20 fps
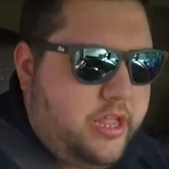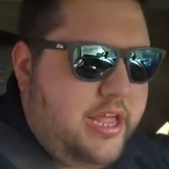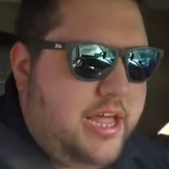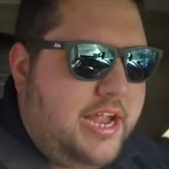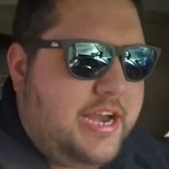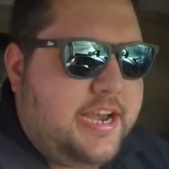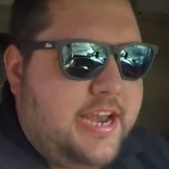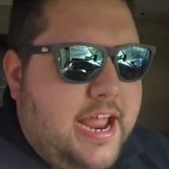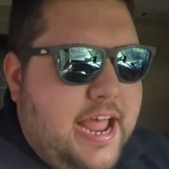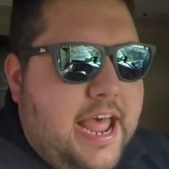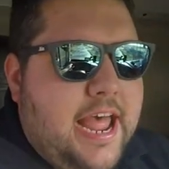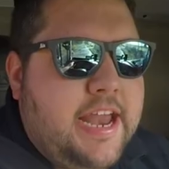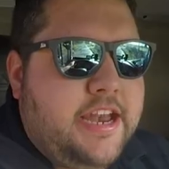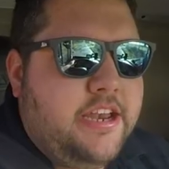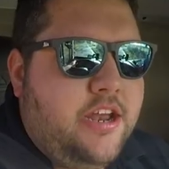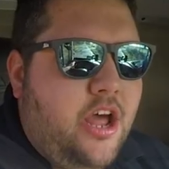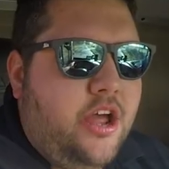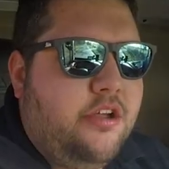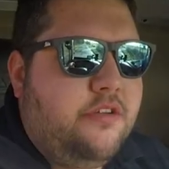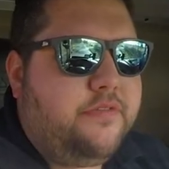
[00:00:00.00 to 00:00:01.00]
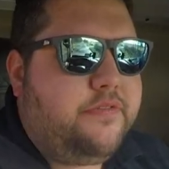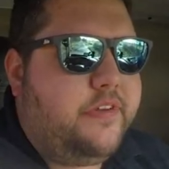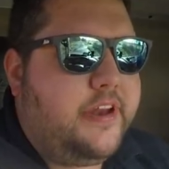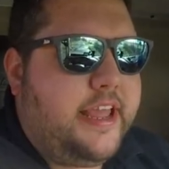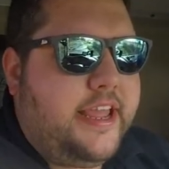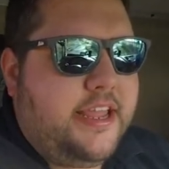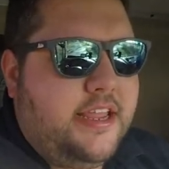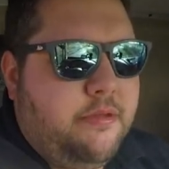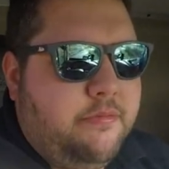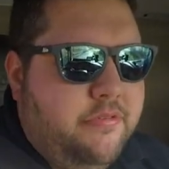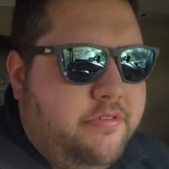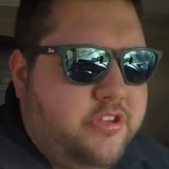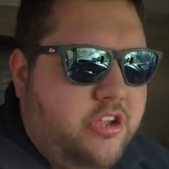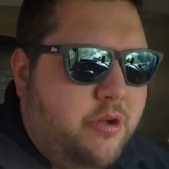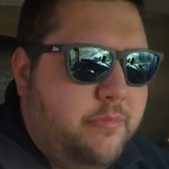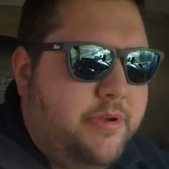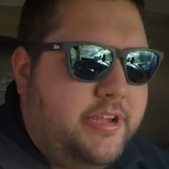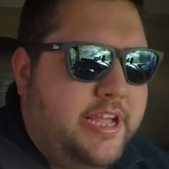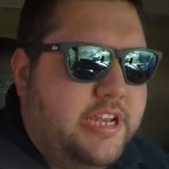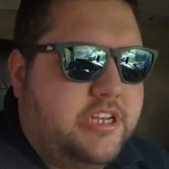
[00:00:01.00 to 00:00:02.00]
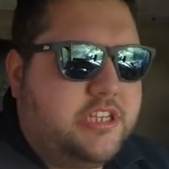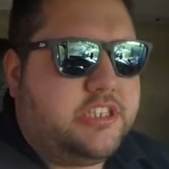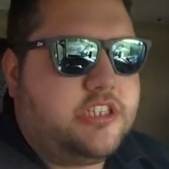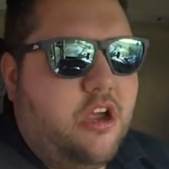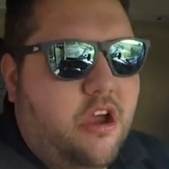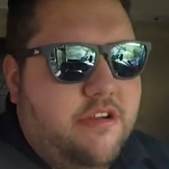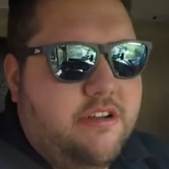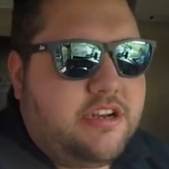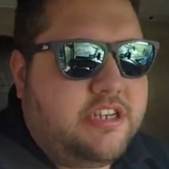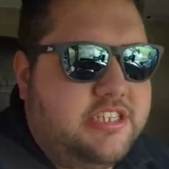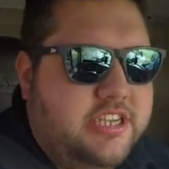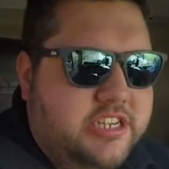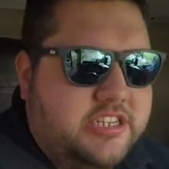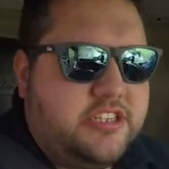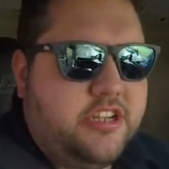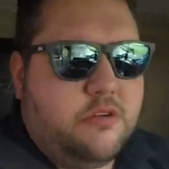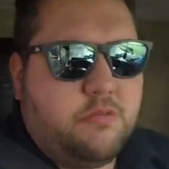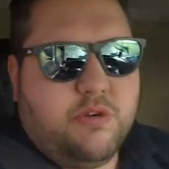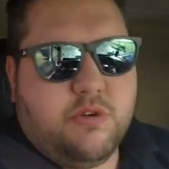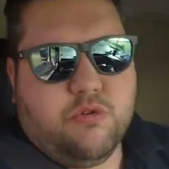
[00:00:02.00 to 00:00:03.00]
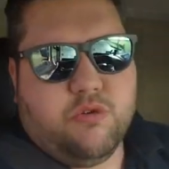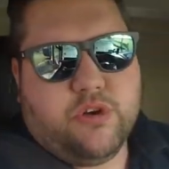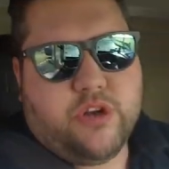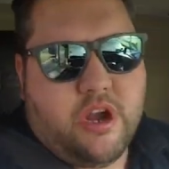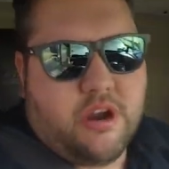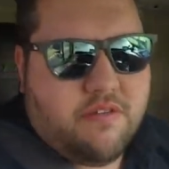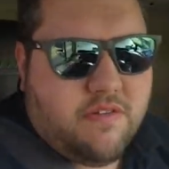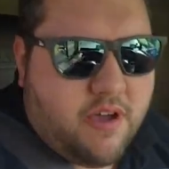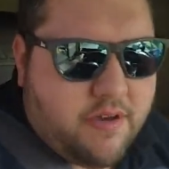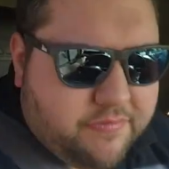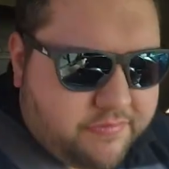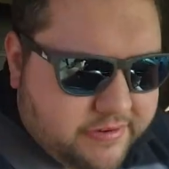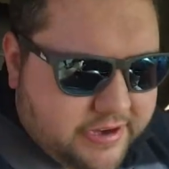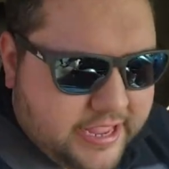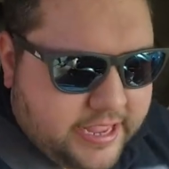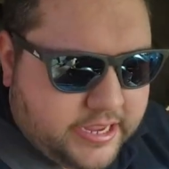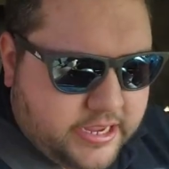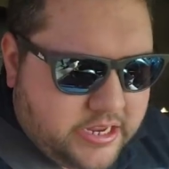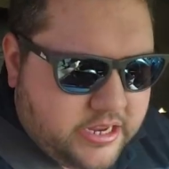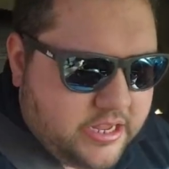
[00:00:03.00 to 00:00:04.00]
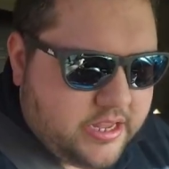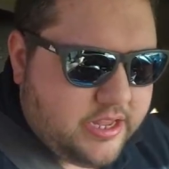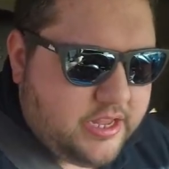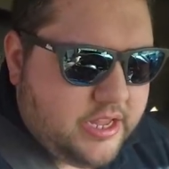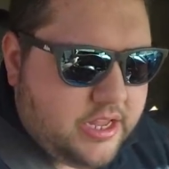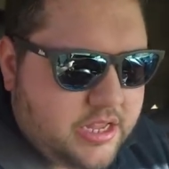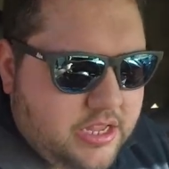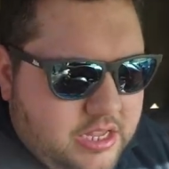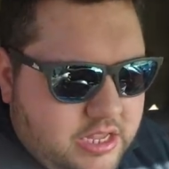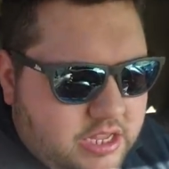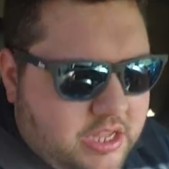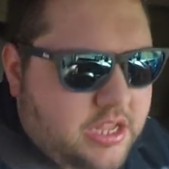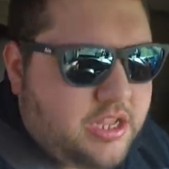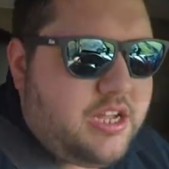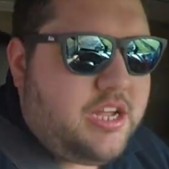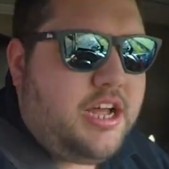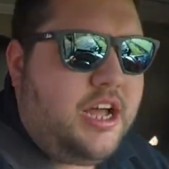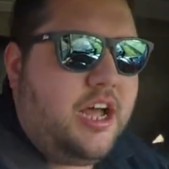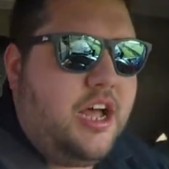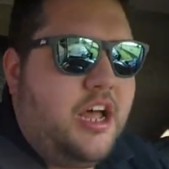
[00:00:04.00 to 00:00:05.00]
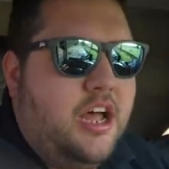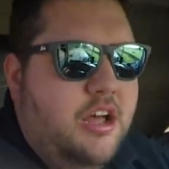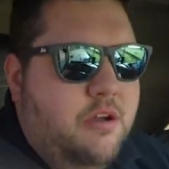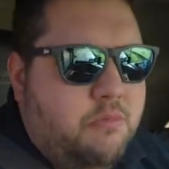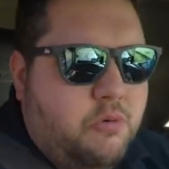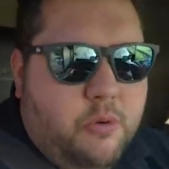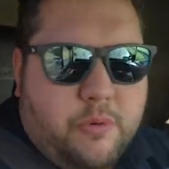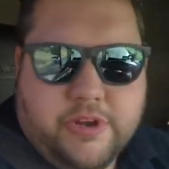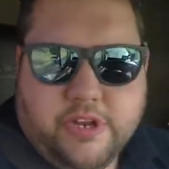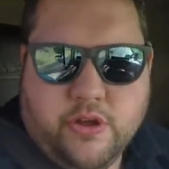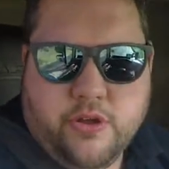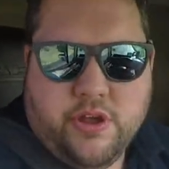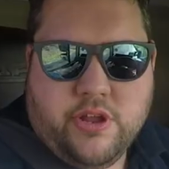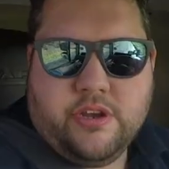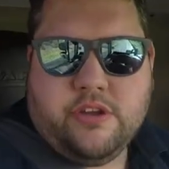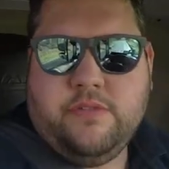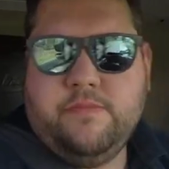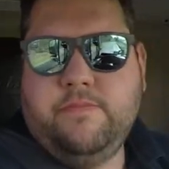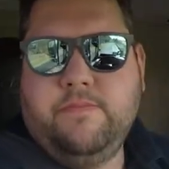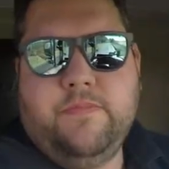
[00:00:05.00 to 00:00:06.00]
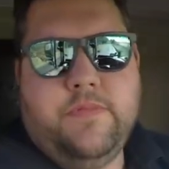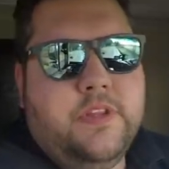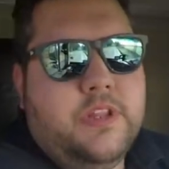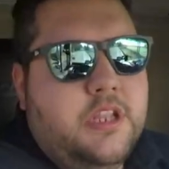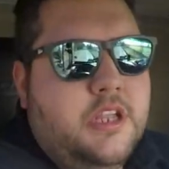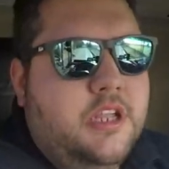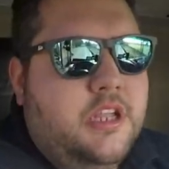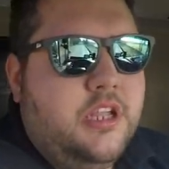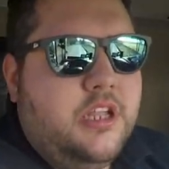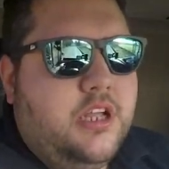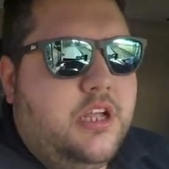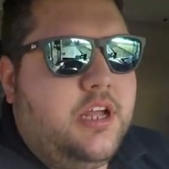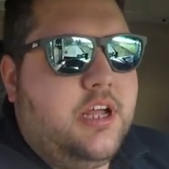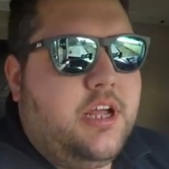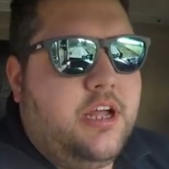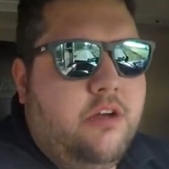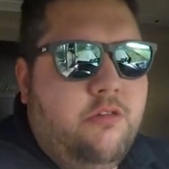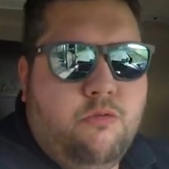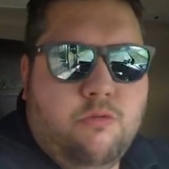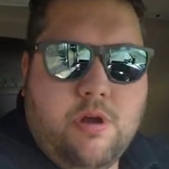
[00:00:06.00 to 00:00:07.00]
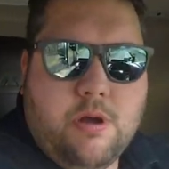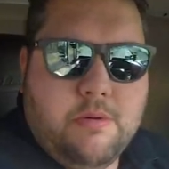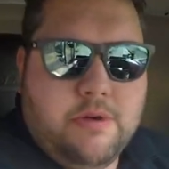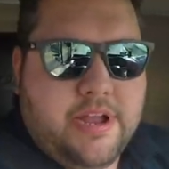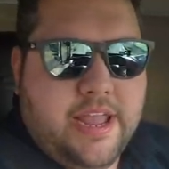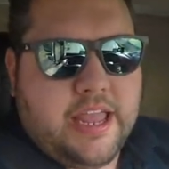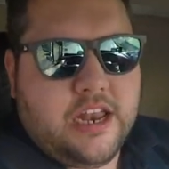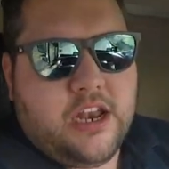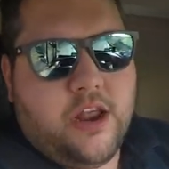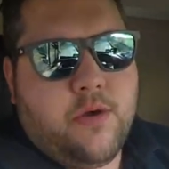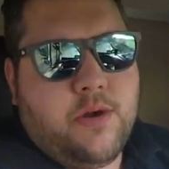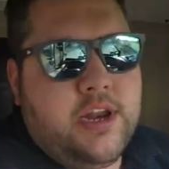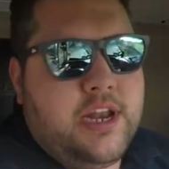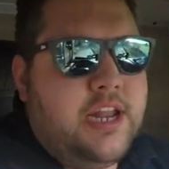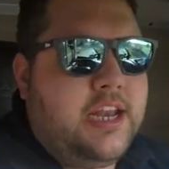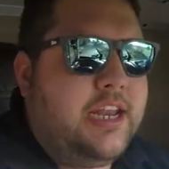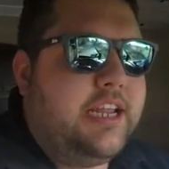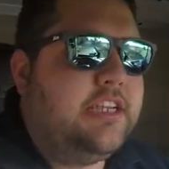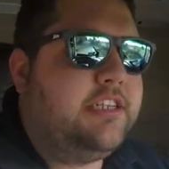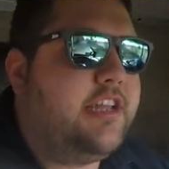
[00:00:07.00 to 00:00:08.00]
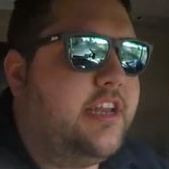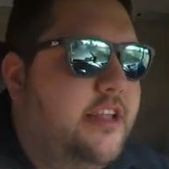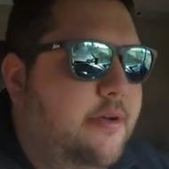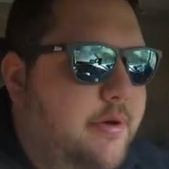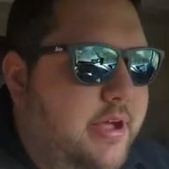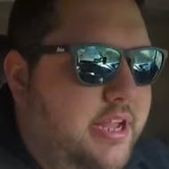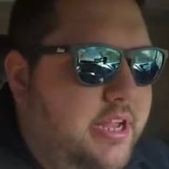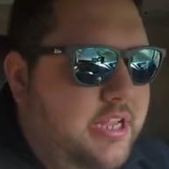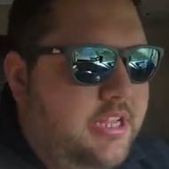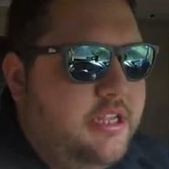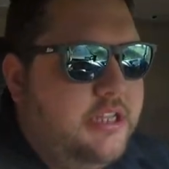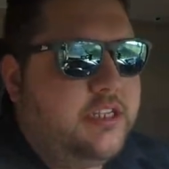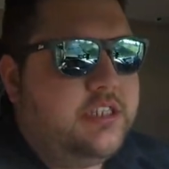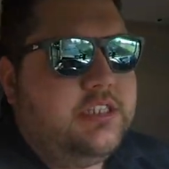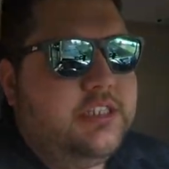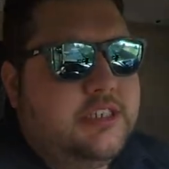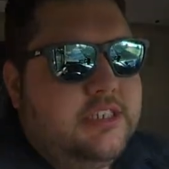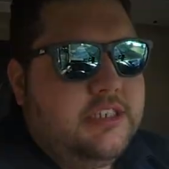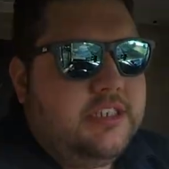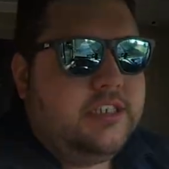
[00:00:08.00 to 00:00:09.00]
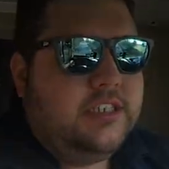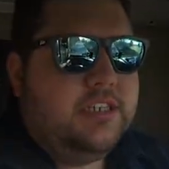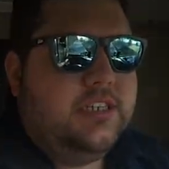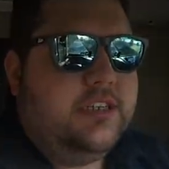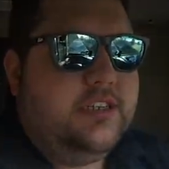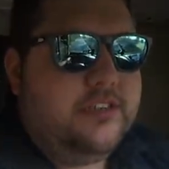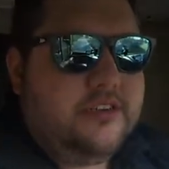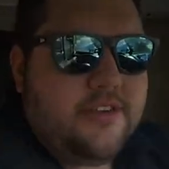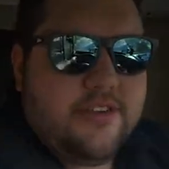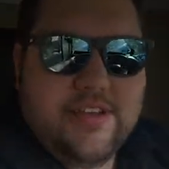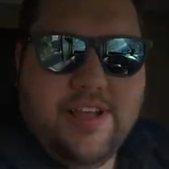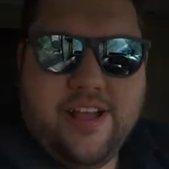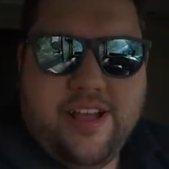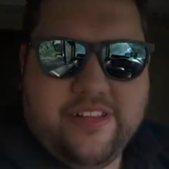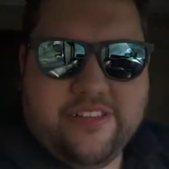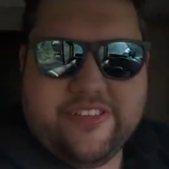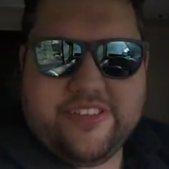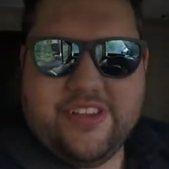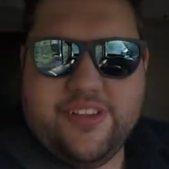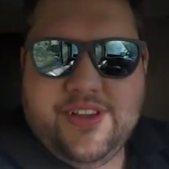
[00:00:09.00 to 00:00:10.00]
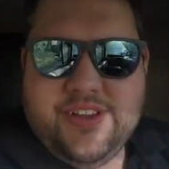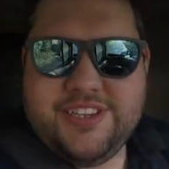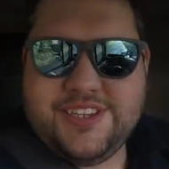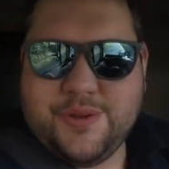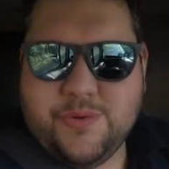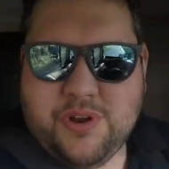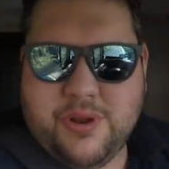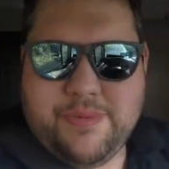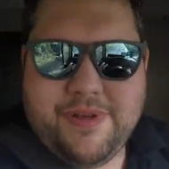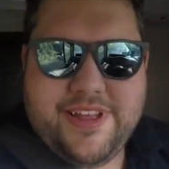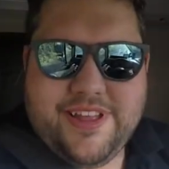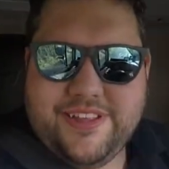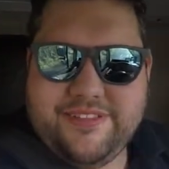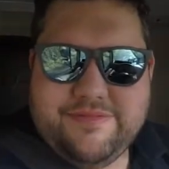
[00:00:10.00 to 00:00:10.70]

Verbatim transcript: and then hopefully by the time we get to Cirencester we will know roughly what we're doing and where we're getting loaded, at least anyway. So yeah, let's see you in a bit.